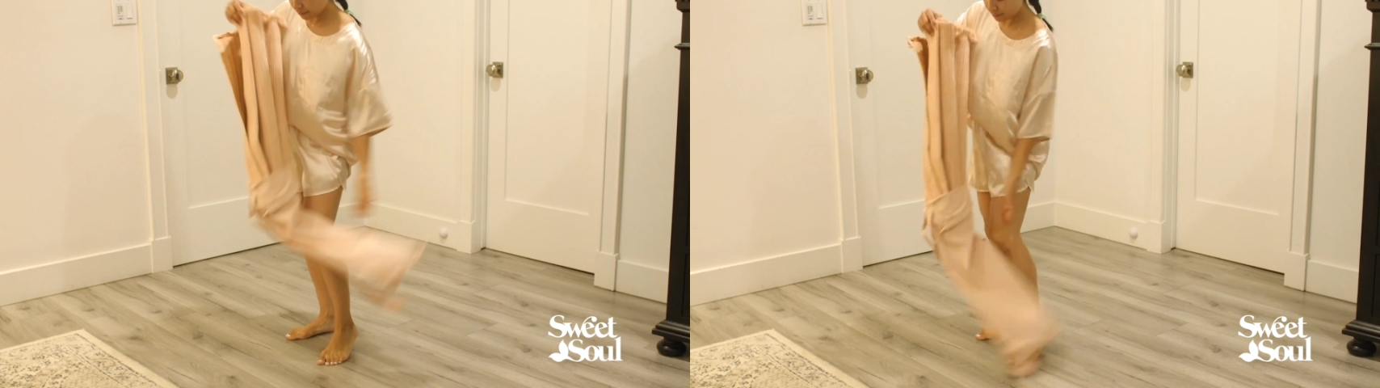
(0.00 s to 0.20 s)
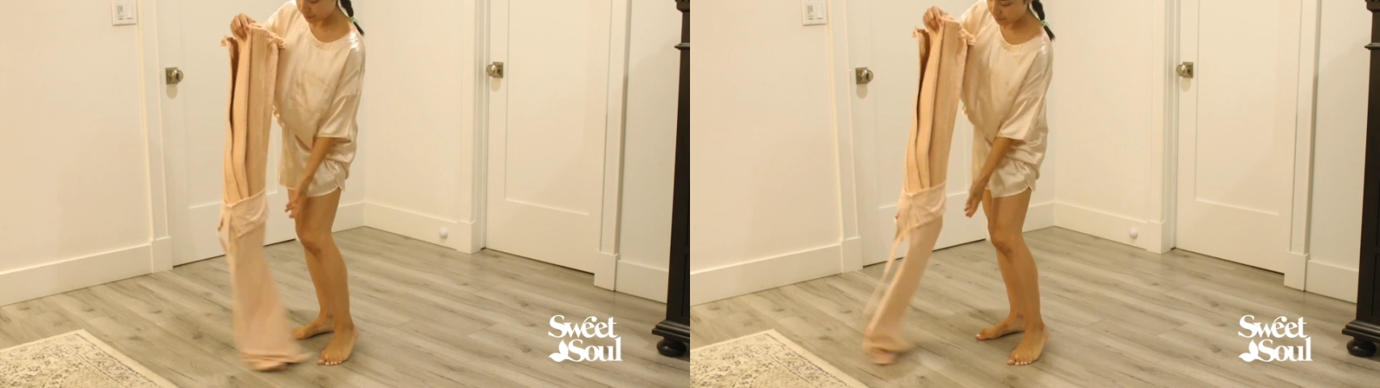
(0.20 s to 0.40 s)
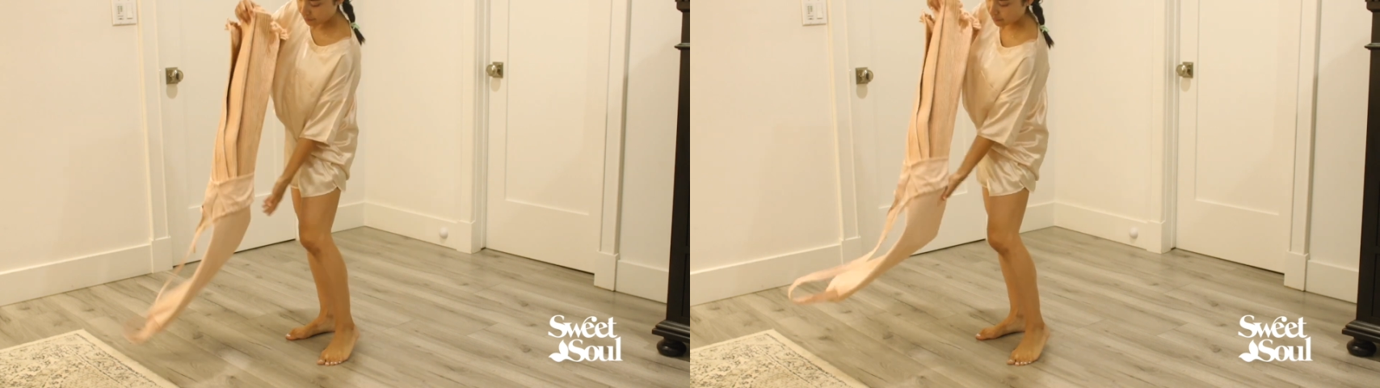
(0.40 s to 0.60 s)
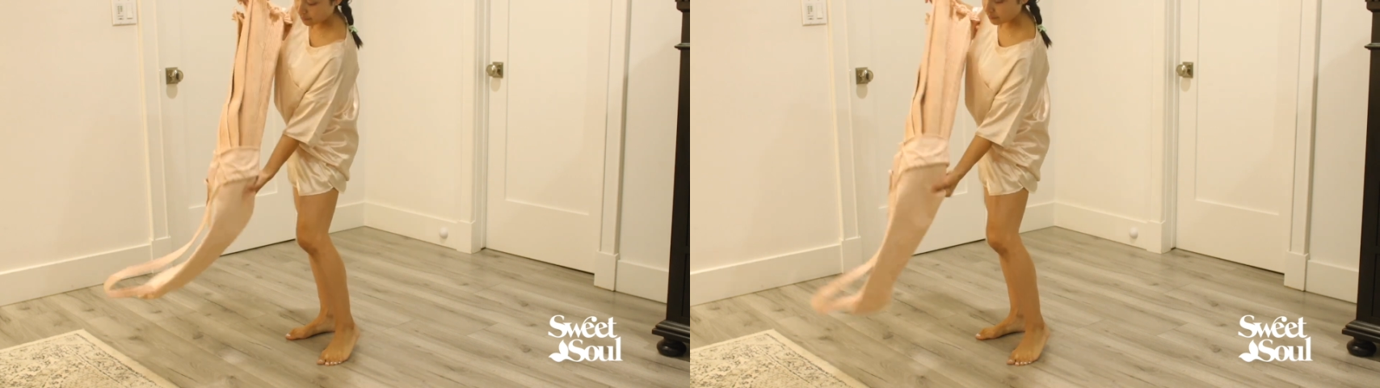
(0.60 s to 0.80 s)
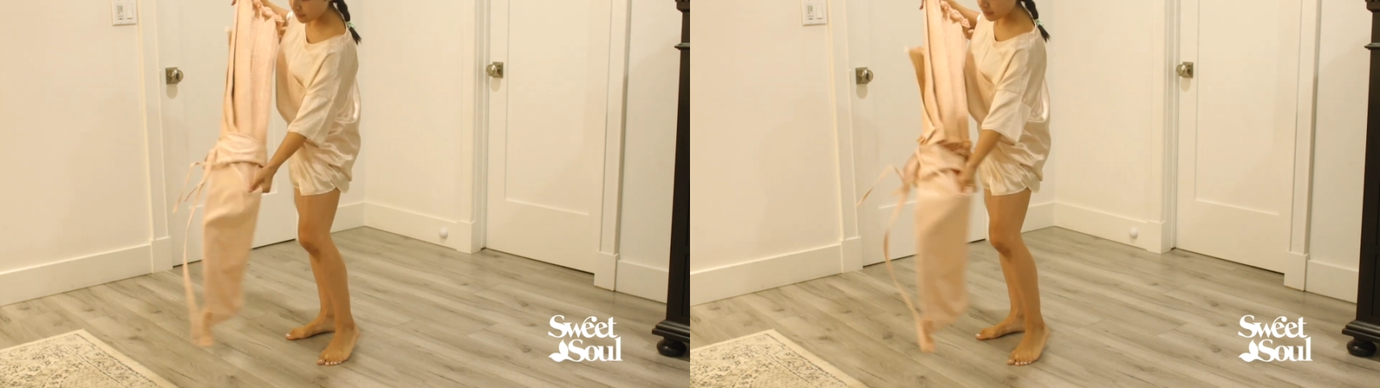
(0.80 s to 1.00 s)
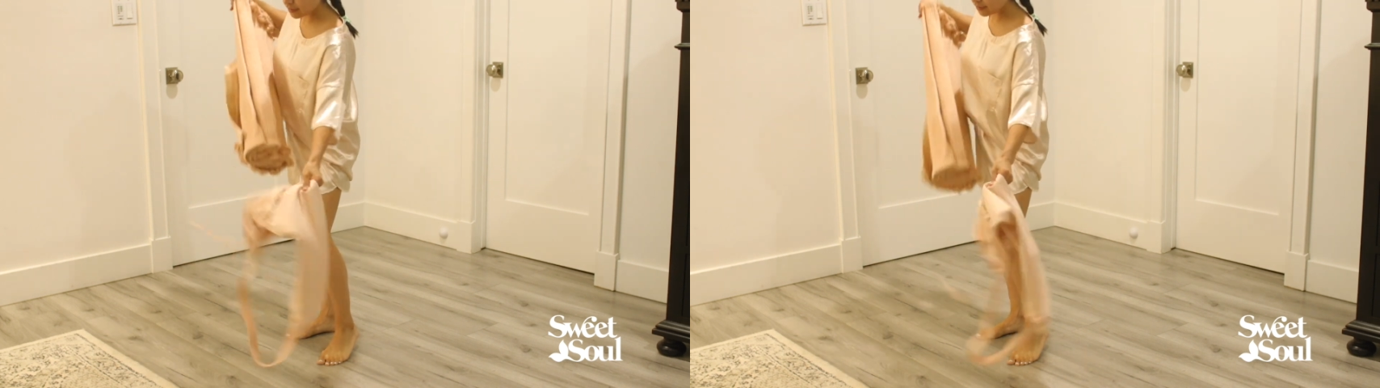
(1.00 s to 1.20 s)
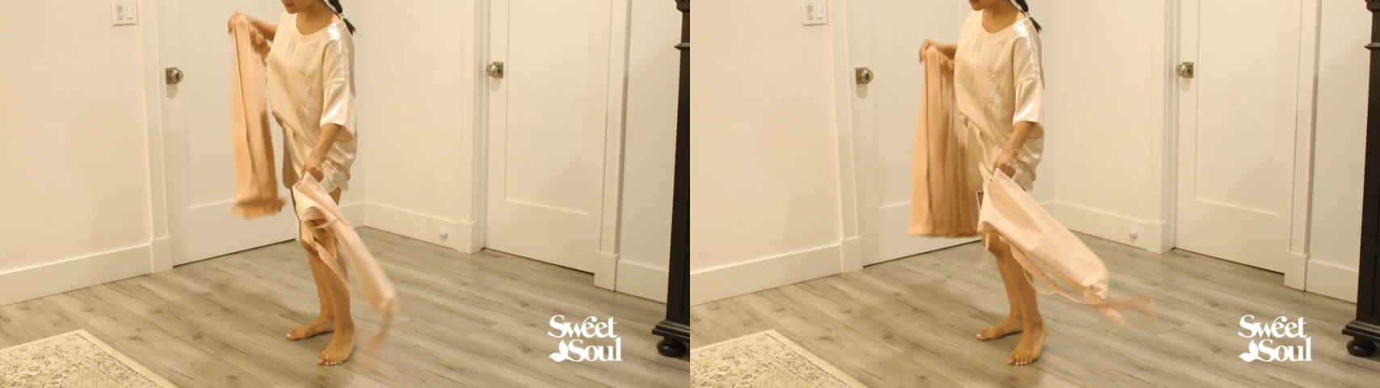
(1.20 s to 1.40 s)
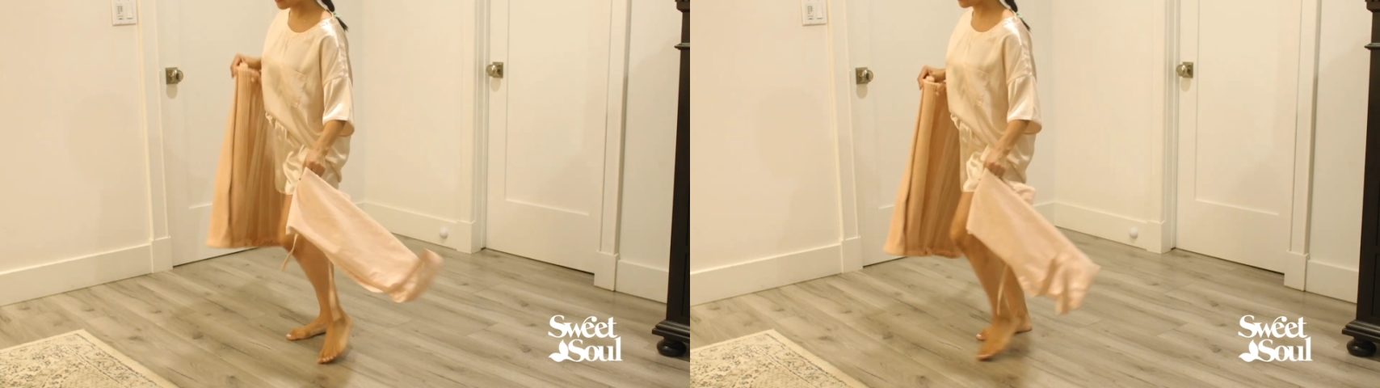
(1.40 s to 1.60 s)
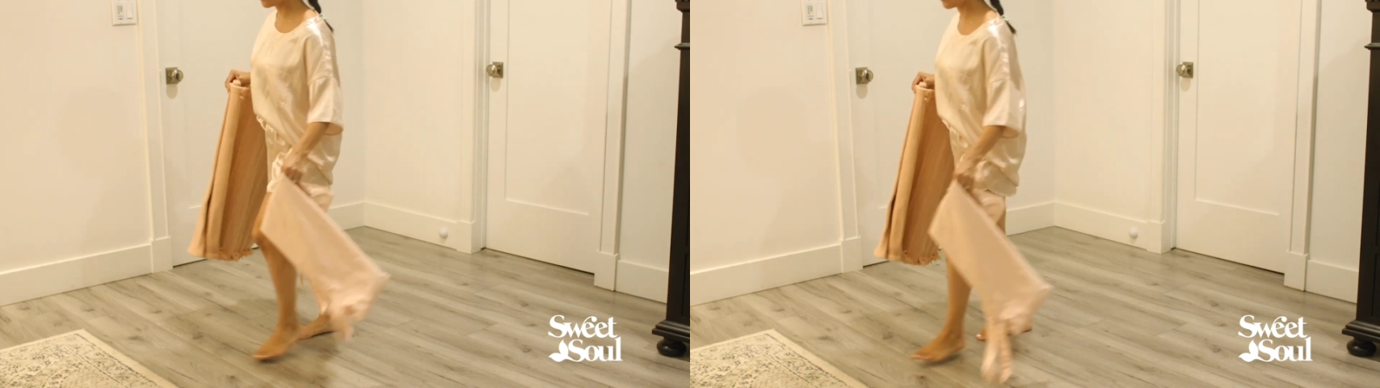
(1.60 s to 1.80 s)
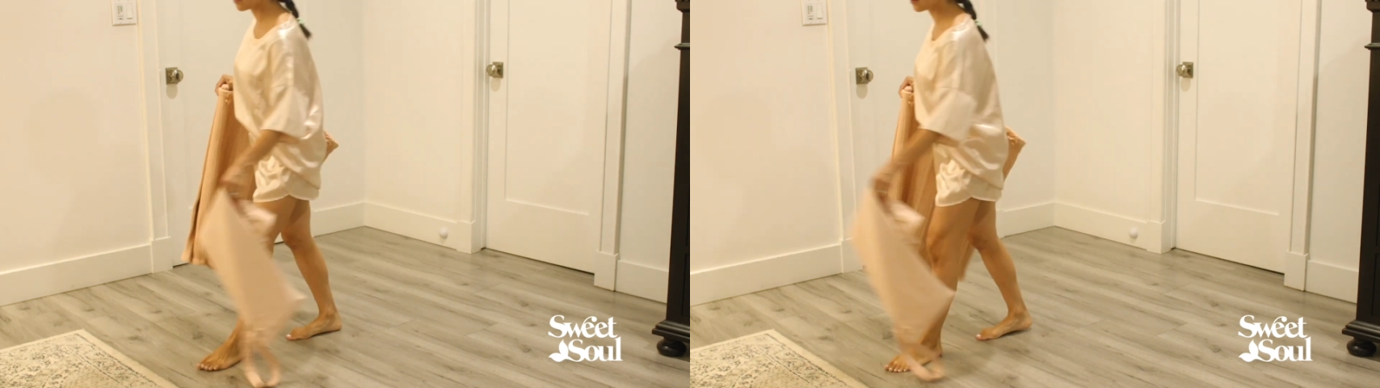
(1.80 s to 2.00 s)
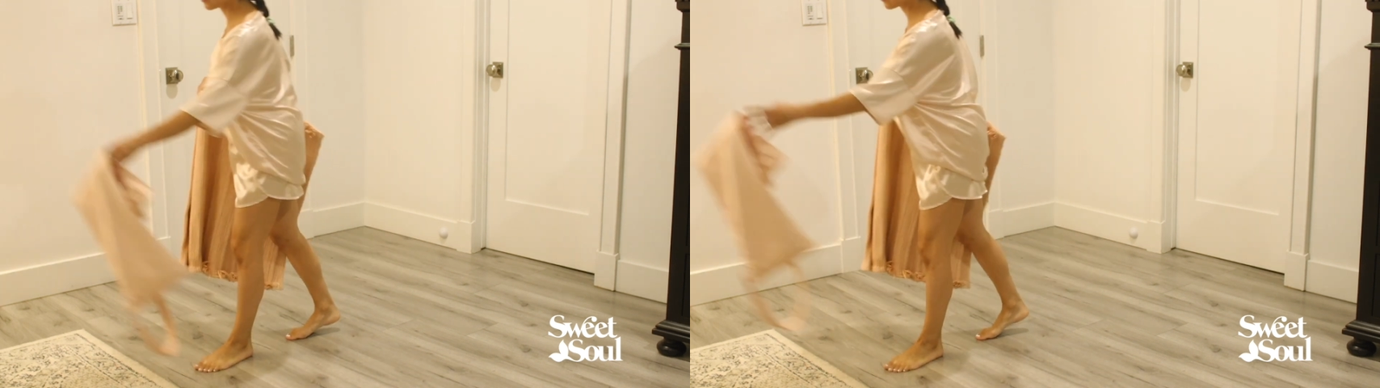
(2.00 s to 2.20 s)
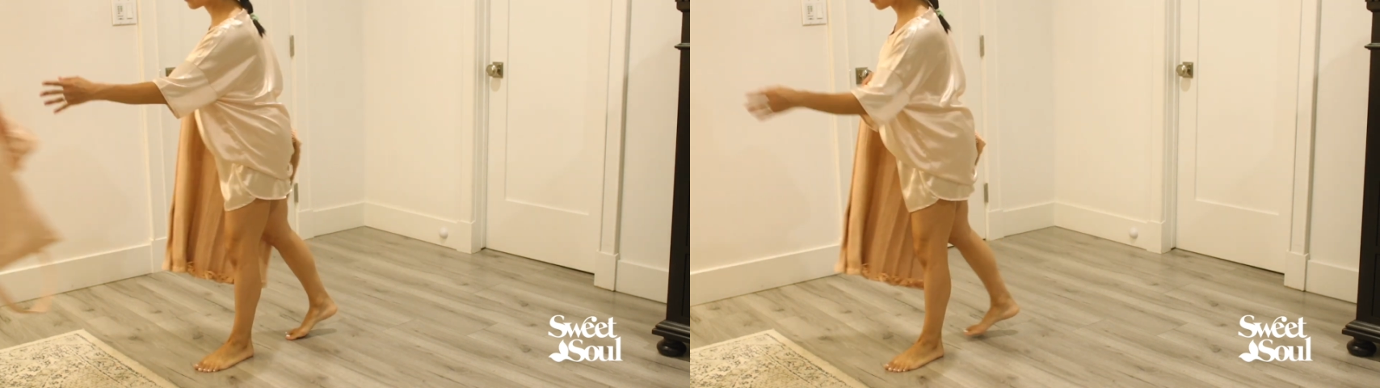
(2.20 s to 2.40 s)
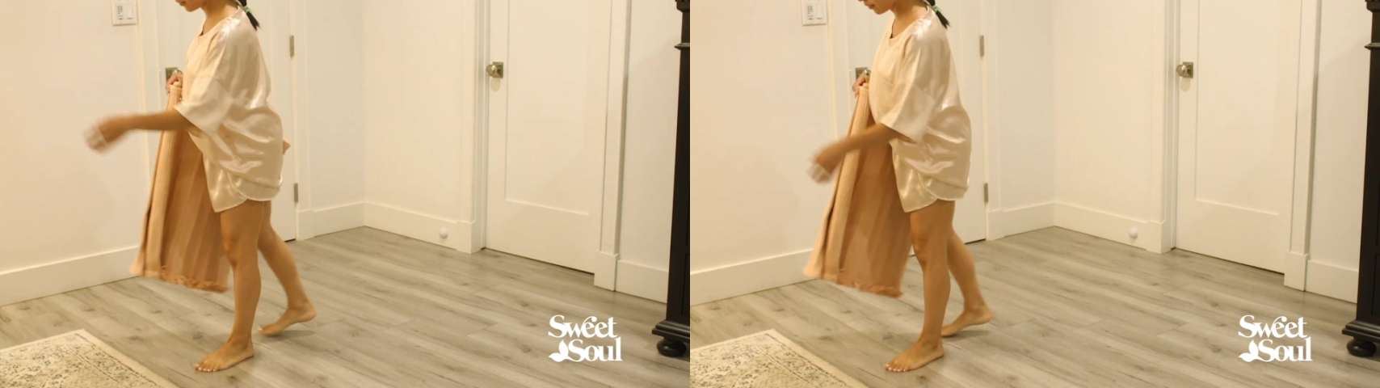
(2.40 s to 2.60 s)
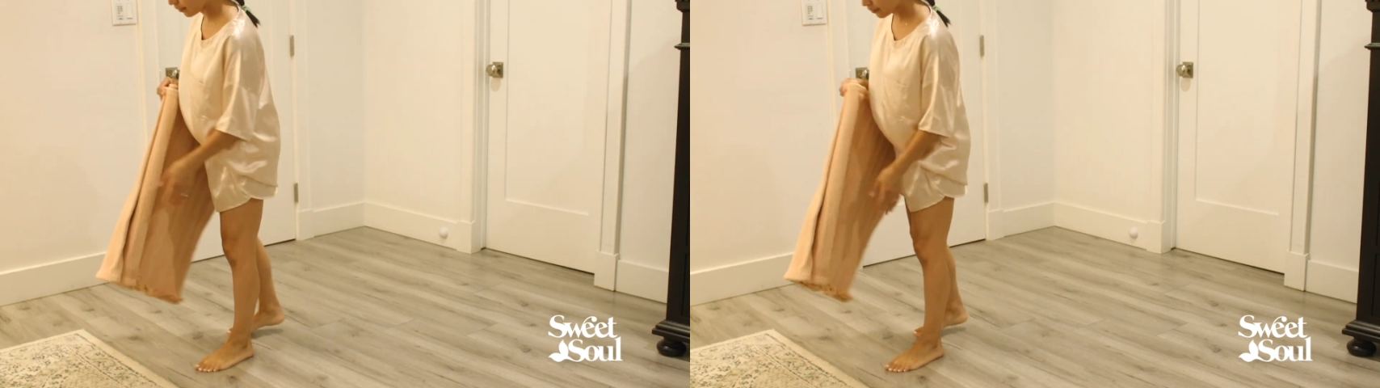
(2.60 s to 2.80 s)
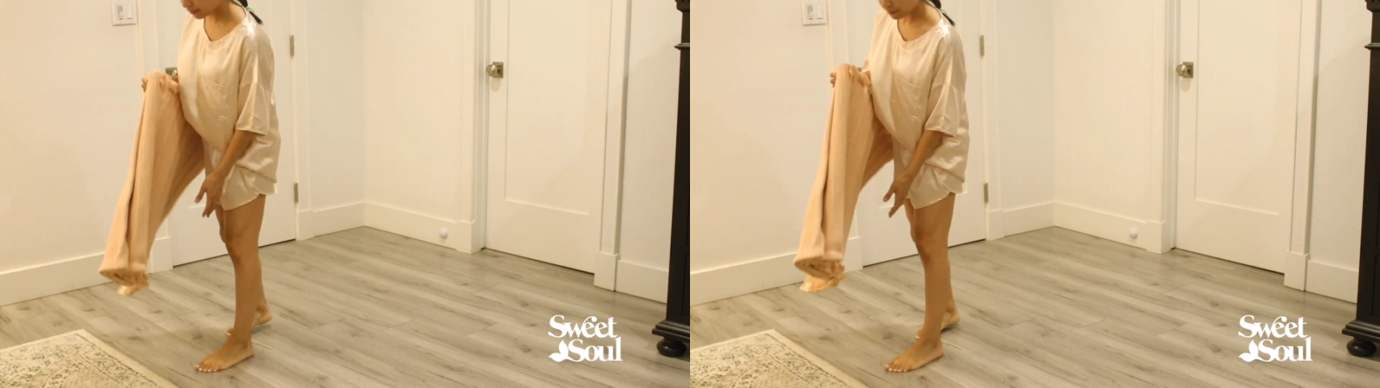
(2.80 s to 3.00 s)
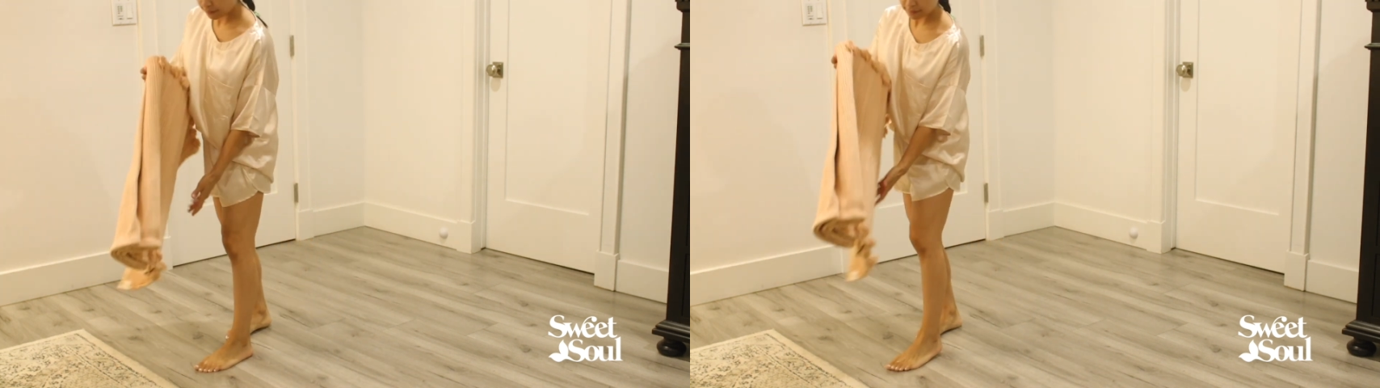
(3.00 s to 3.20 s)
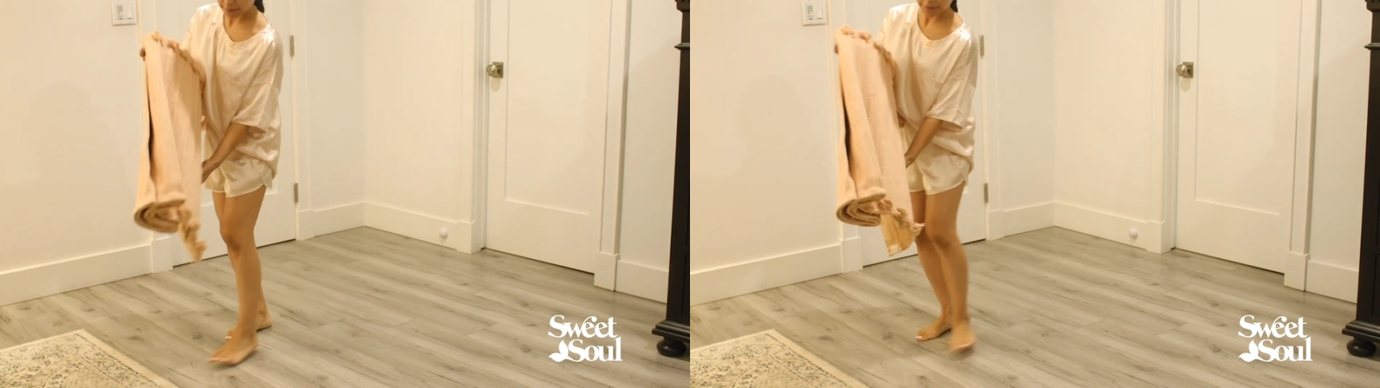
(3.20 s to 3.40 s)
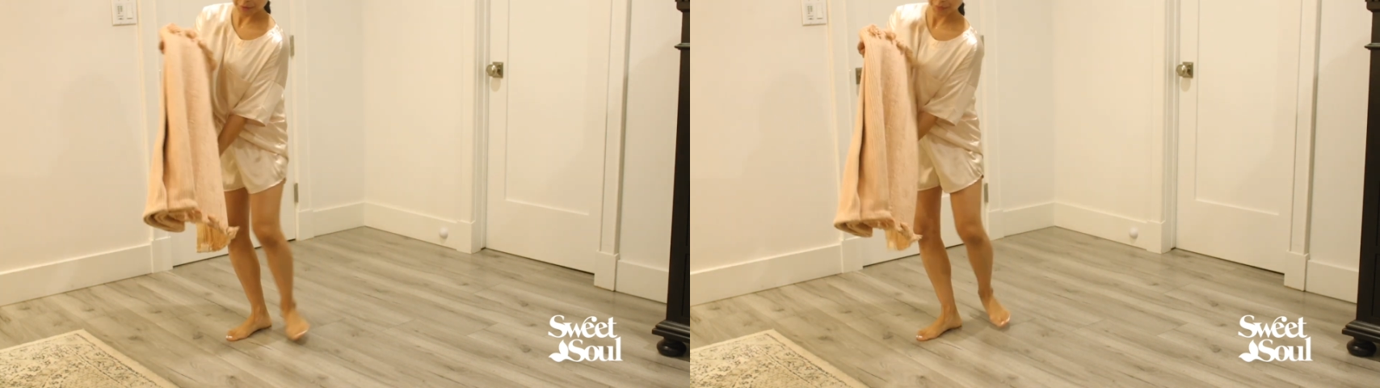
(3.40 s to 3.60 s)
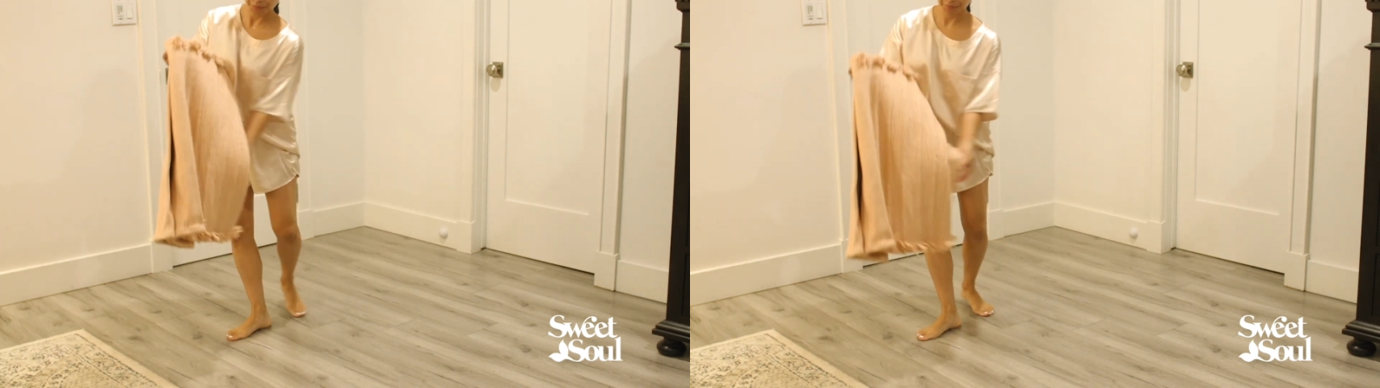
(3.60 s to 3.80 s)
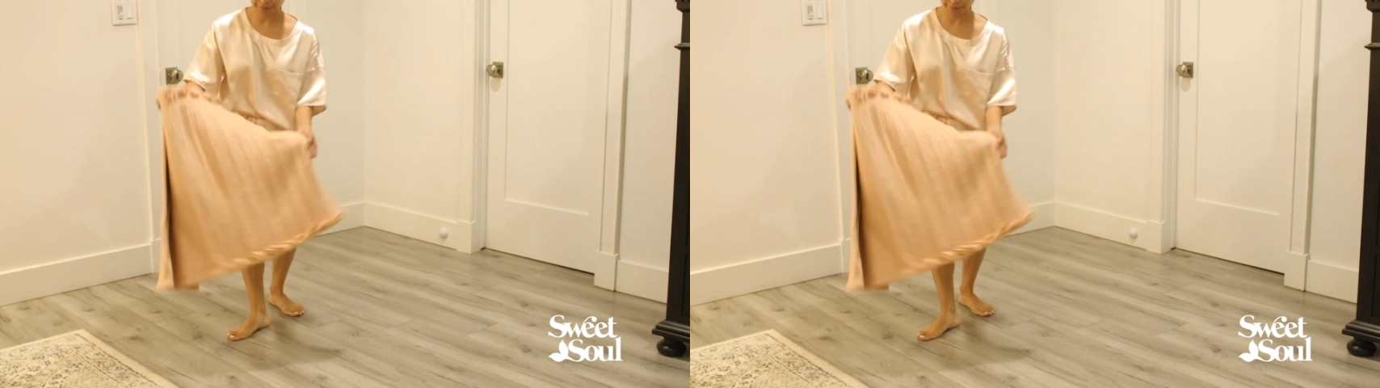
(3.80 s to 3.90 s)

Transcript: [unreadable: no face in view]